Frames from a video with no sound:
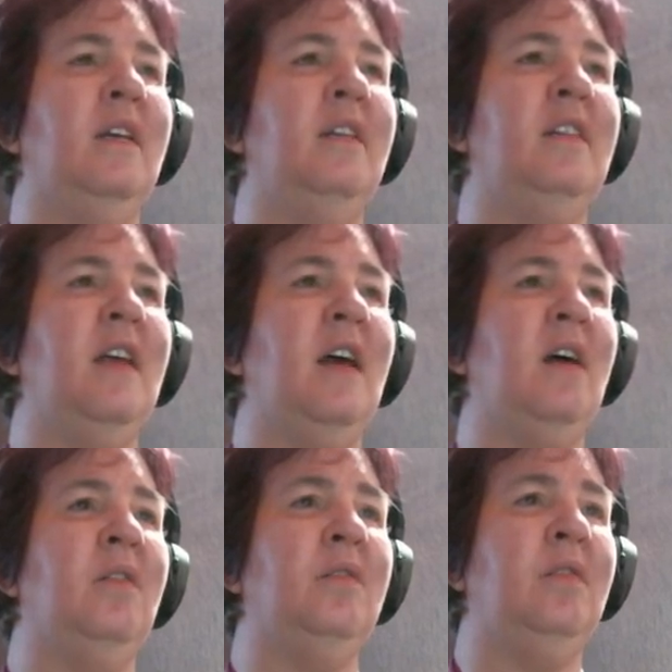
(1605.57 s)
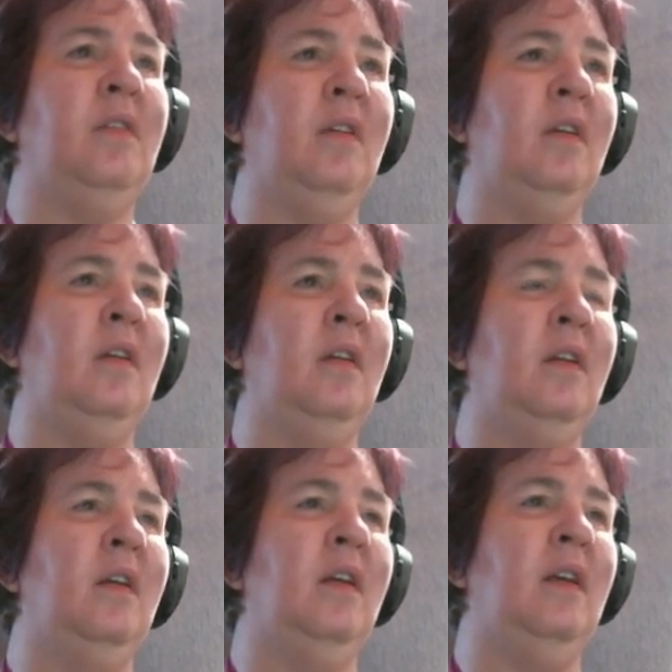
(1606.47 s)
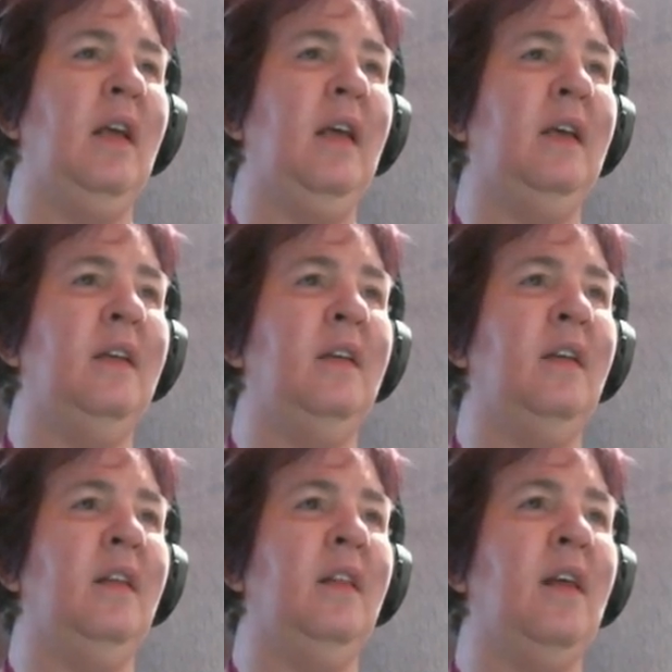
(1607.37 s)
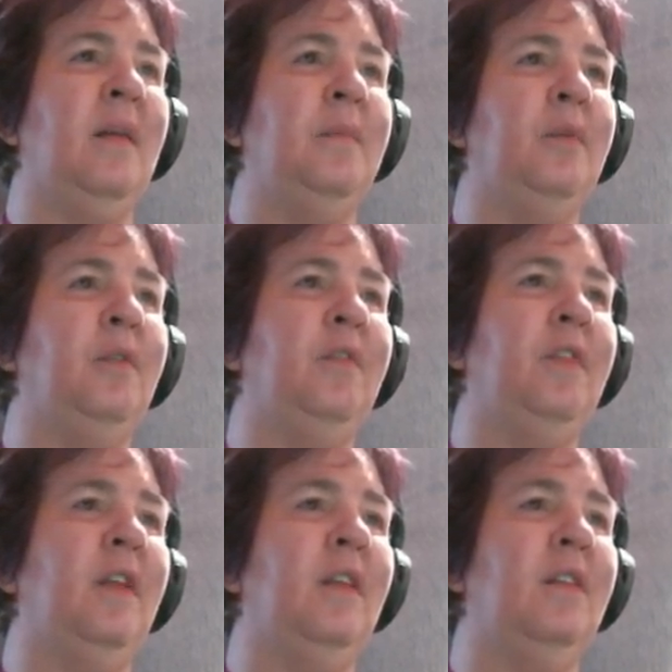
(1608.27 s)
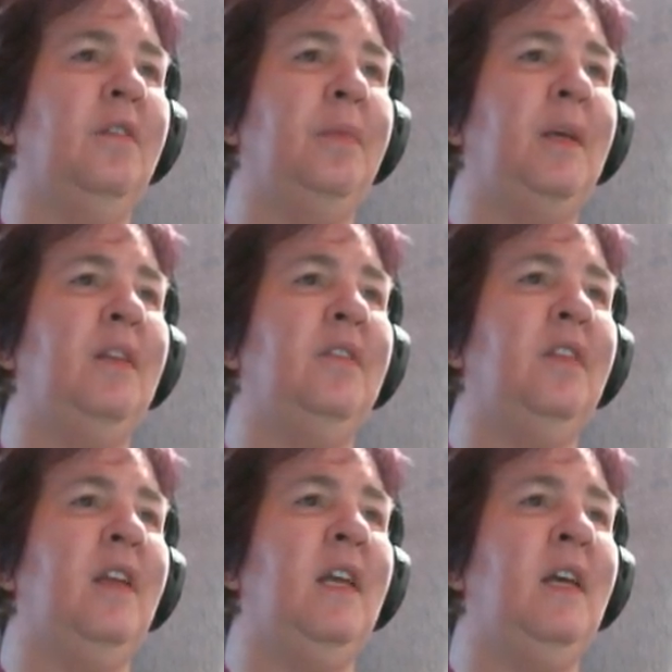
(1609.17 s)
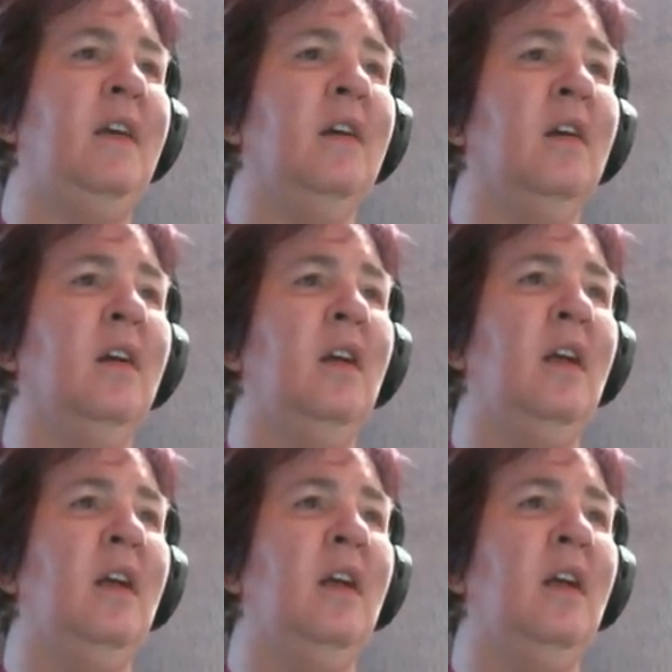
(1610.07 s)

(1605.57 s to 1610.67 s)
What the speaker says: down, and that moved this piece here,